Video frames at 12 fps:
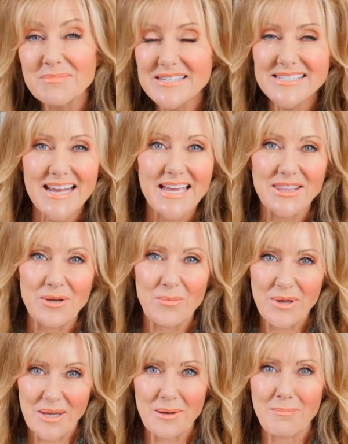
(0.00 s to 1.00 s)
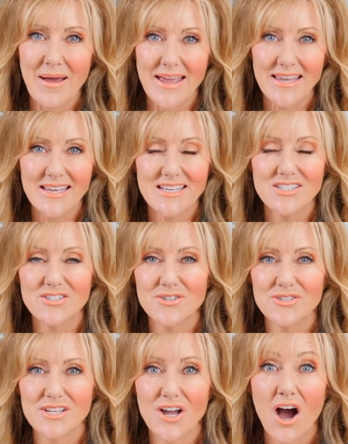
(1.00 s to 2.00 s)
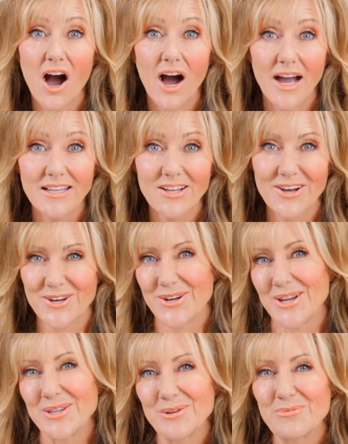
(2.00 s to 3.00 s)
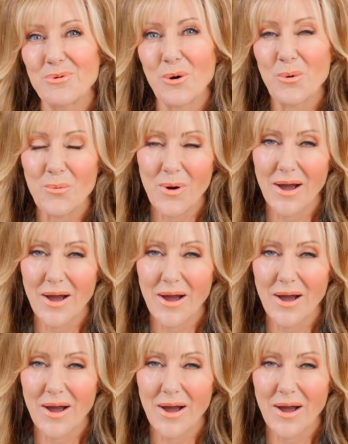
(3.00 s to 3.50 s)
mistake that we can make is using highlighter in the wrong